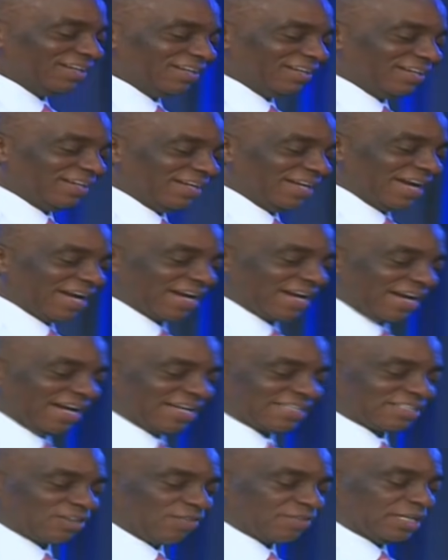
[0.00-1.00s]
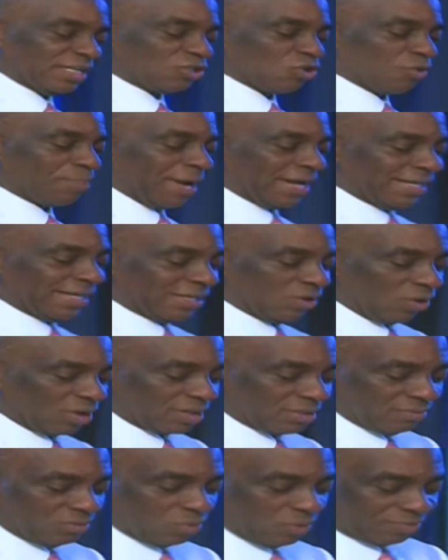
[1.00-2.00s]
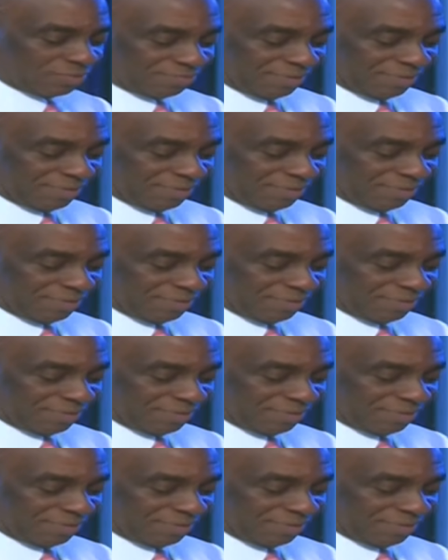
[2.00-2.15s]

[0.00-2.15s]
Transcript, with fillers: The encounter of the Ethiopian eunuch with